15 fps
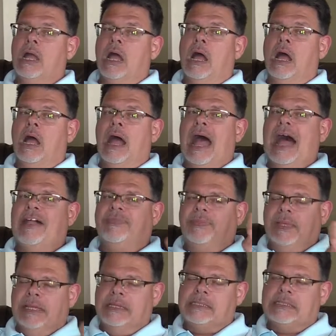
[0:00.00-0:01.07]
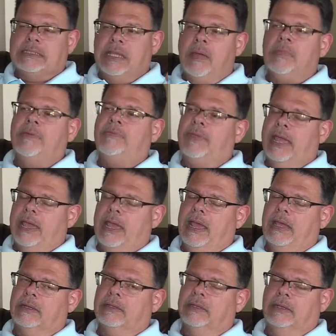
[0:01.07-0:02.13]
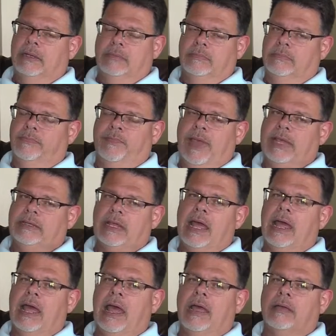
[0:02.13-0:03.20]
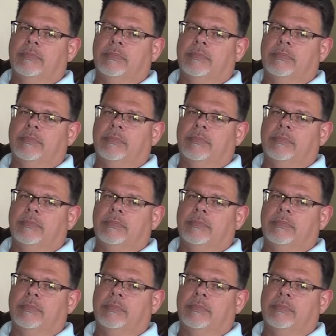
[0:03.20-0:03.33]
I think some of that, and in fact, I